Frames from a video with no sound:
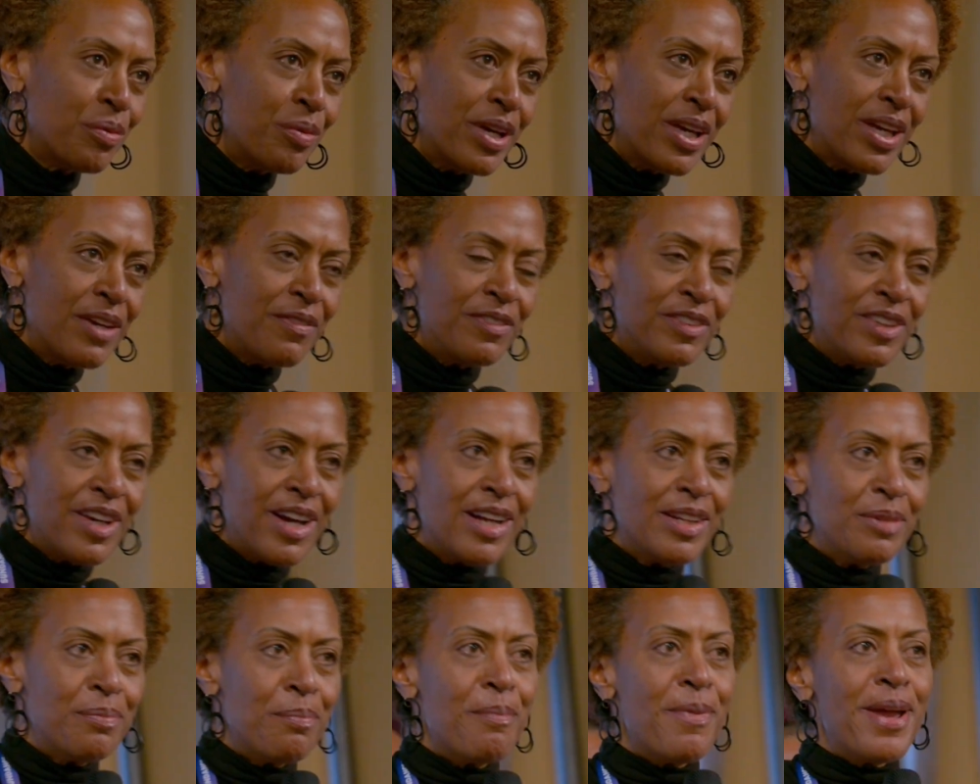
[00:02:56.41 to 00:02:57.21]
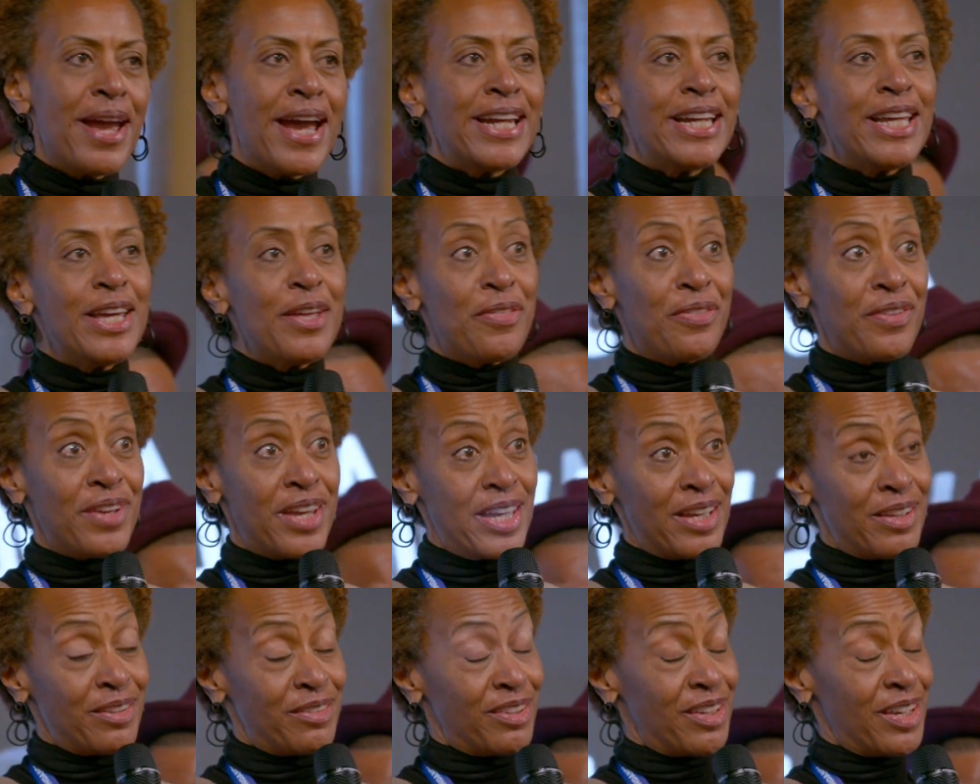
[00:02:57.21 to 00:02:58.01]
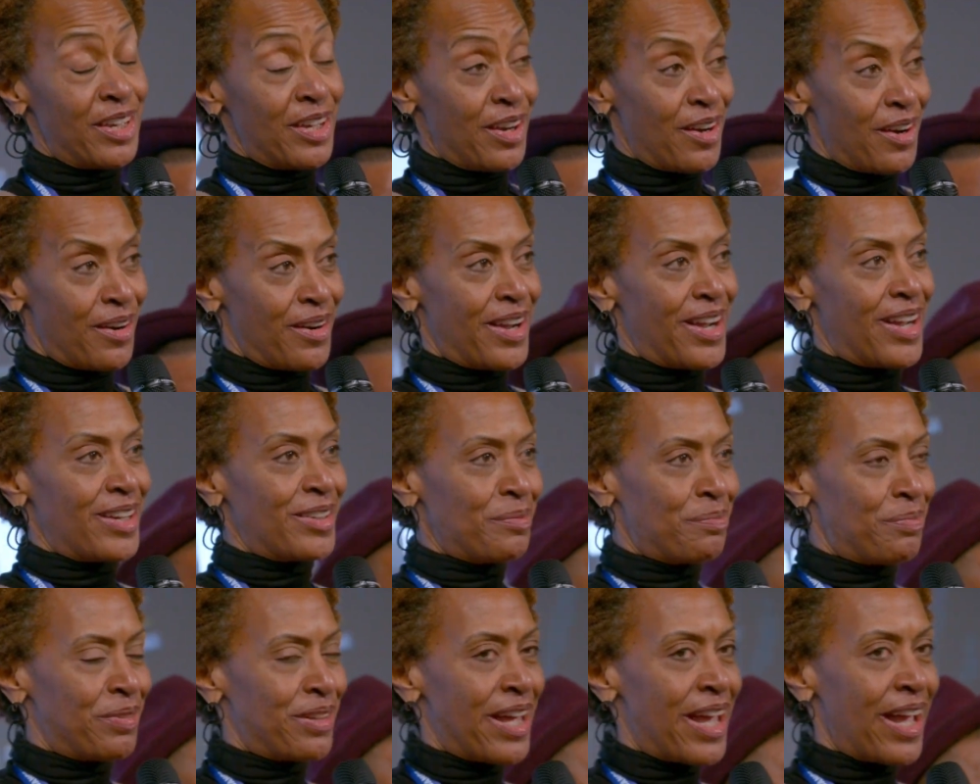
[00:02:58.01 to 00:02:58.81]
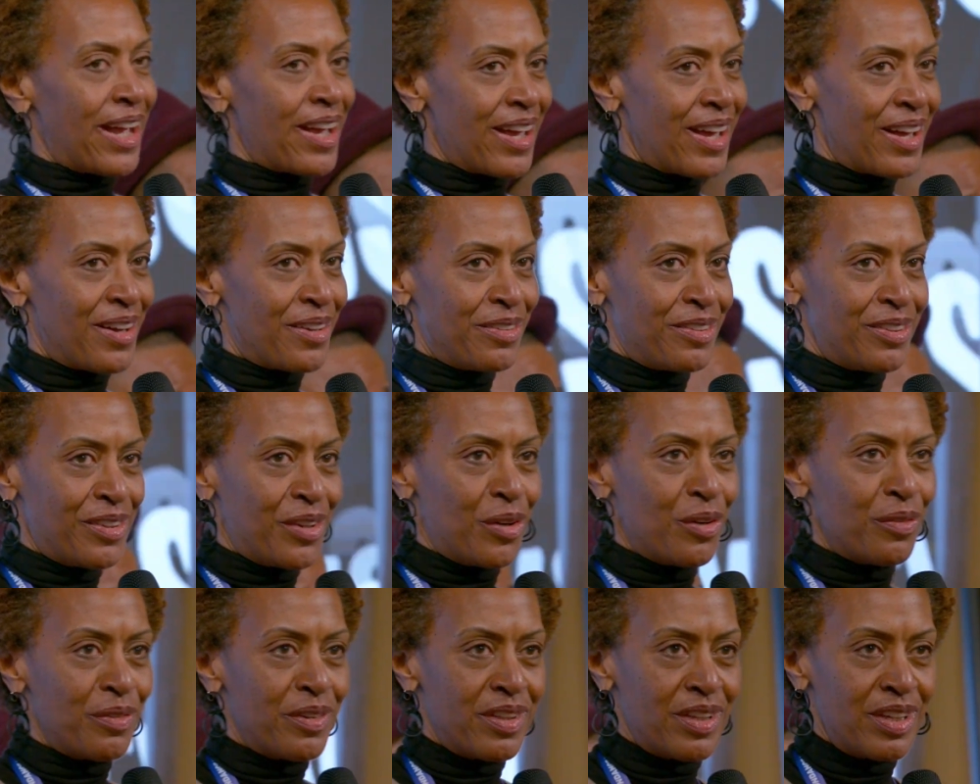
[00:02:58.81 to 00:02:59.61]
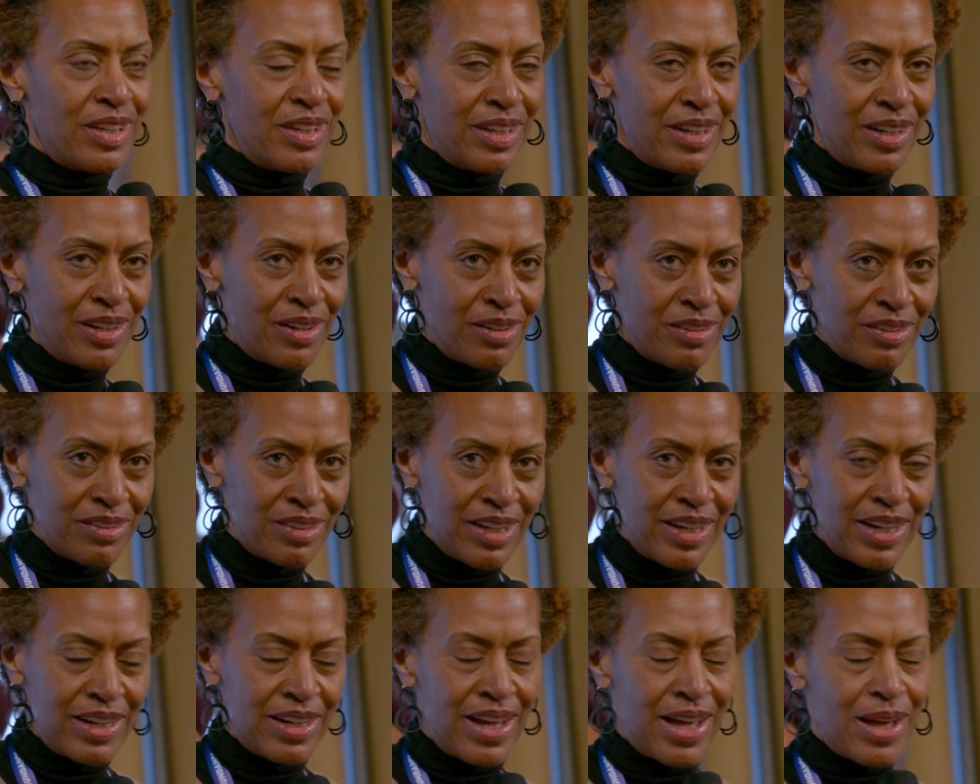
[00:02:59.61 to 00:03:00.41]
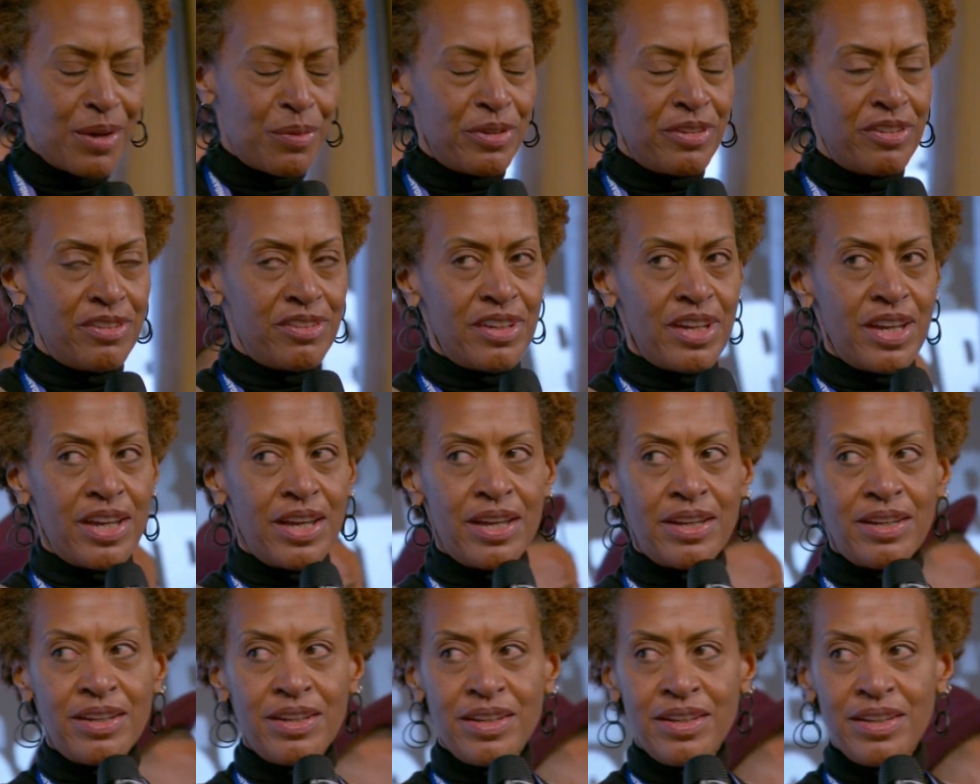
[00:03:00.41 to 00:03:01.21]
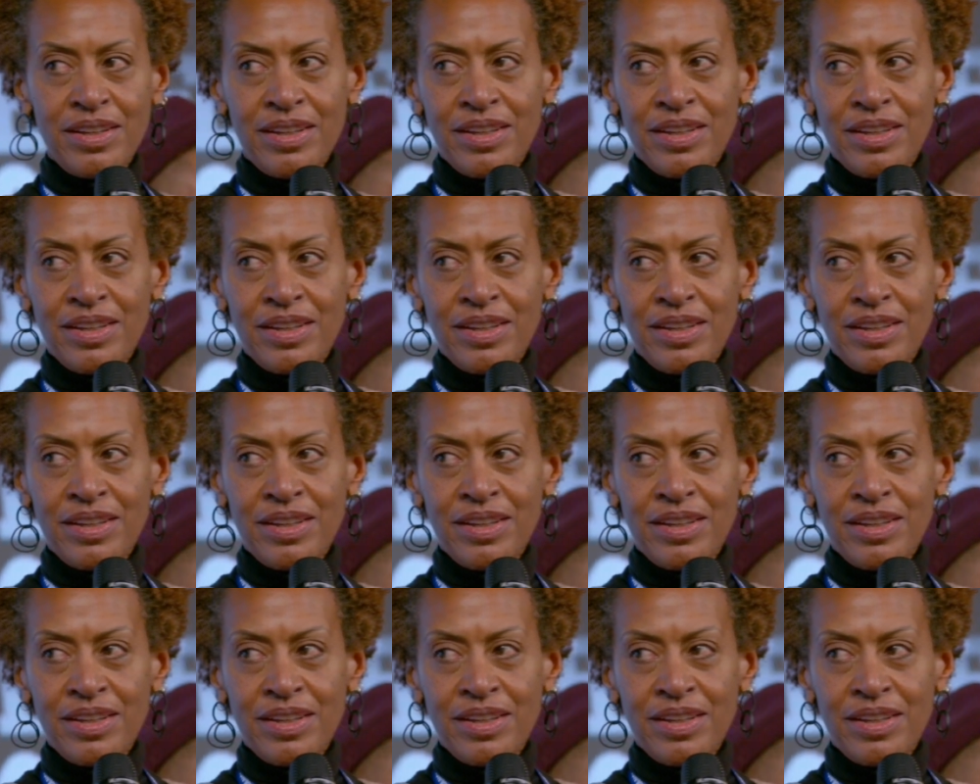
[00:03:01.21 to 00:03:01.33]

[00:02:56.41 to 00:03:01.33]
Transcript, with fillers: We've done many things here at Black House over the years, and I would say